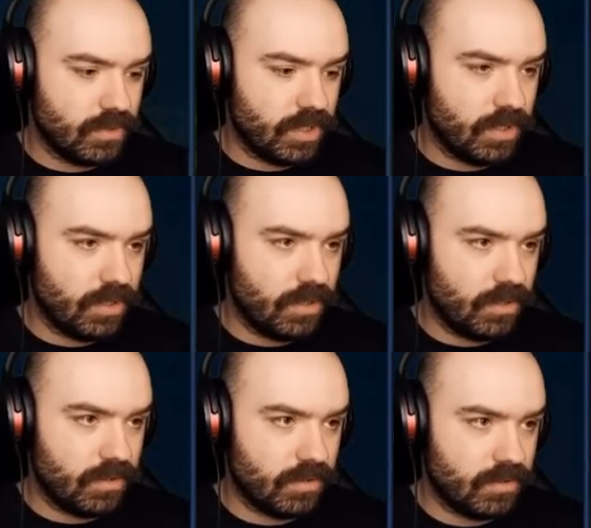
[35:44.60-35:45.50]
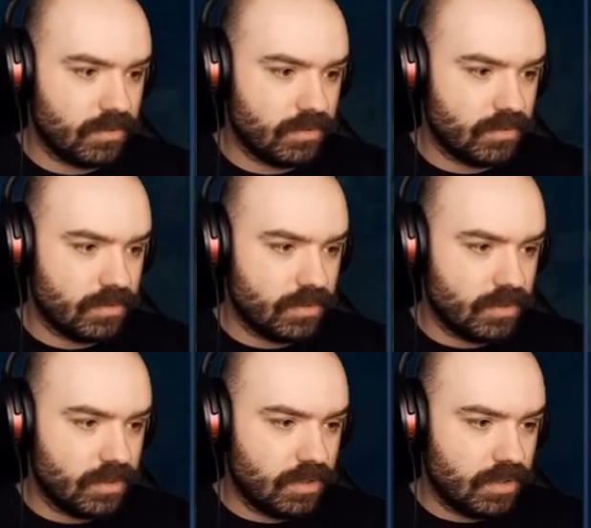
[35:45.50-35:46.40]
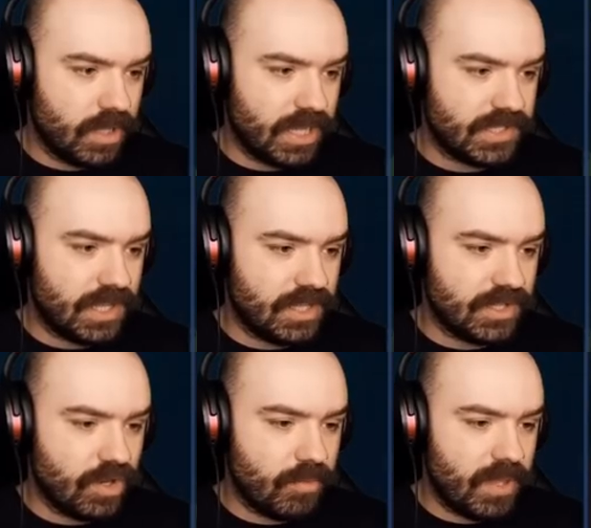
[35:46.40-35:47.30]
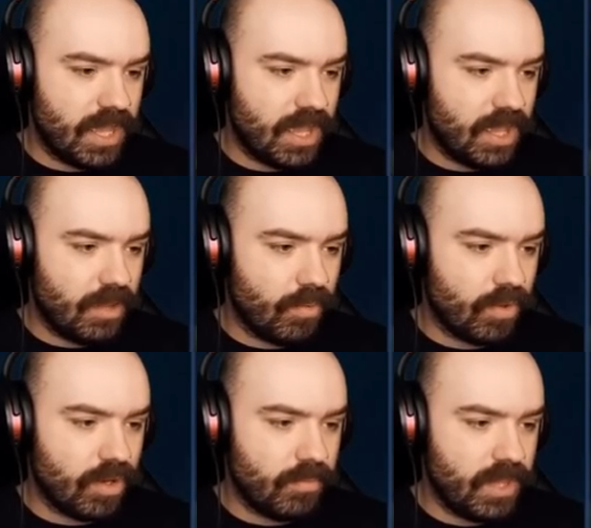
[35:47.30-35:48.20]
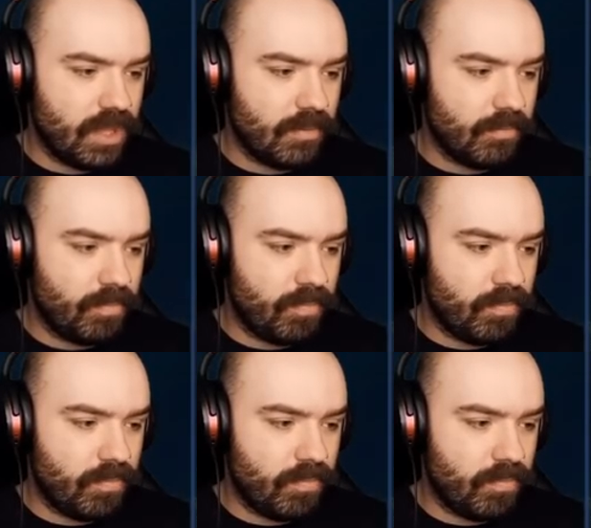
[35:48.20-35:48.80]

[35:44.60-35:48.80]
Okay. Like I said, this is gonna be a we're gonna be in